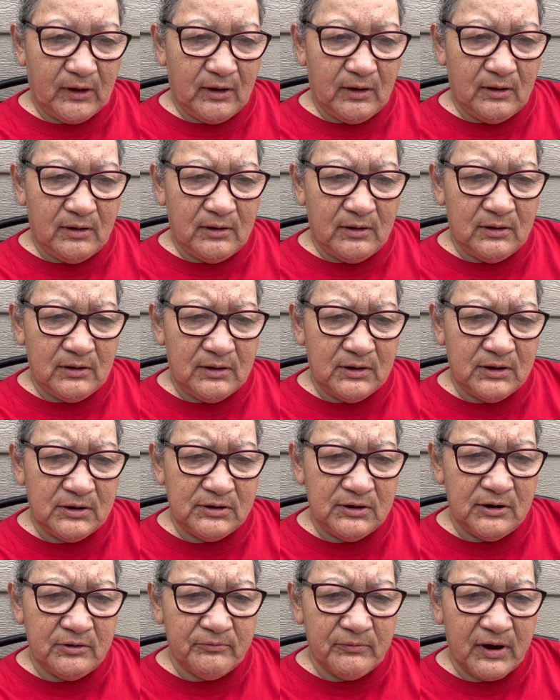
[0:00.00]
an
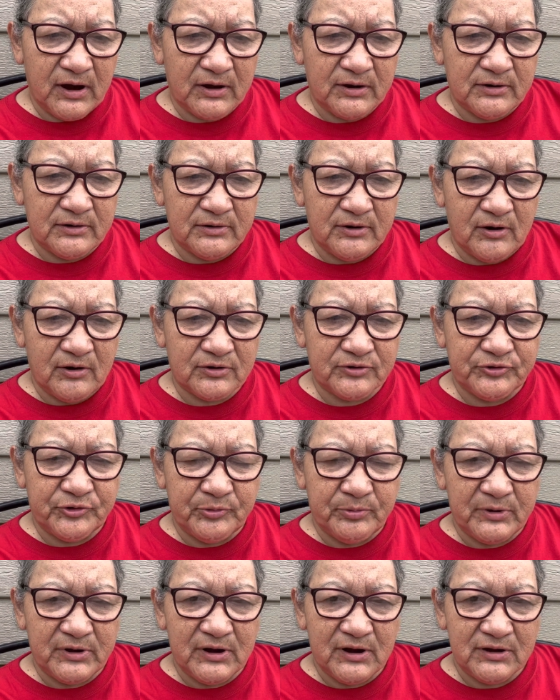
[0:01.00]
Indian Record,
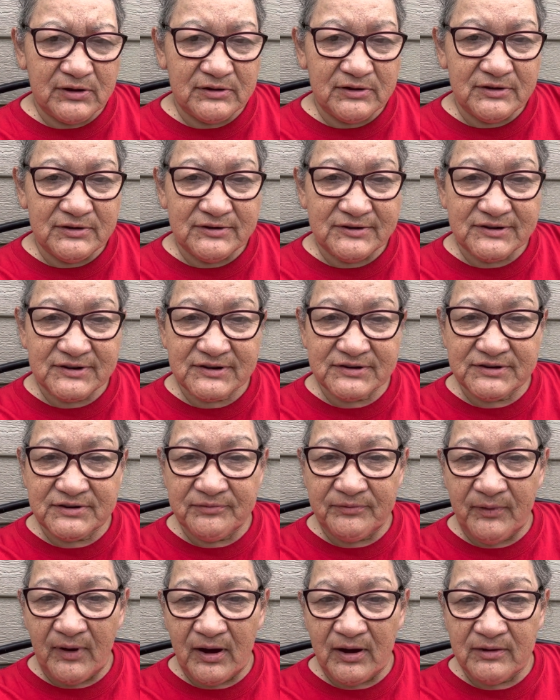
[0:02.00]
October
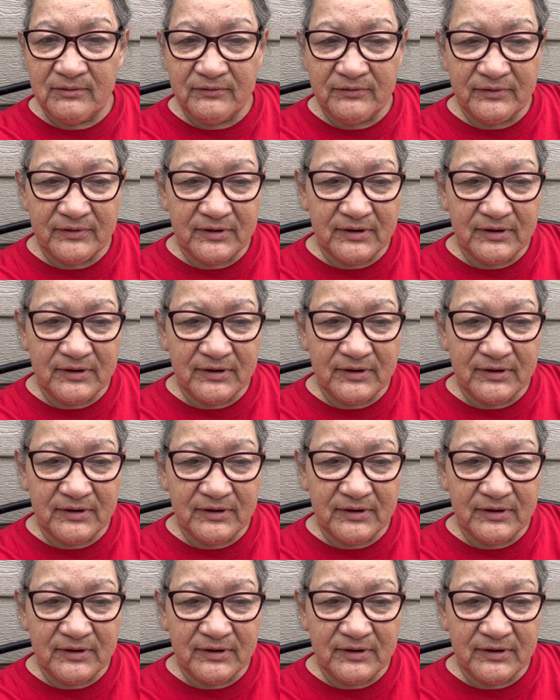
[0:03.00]
1965.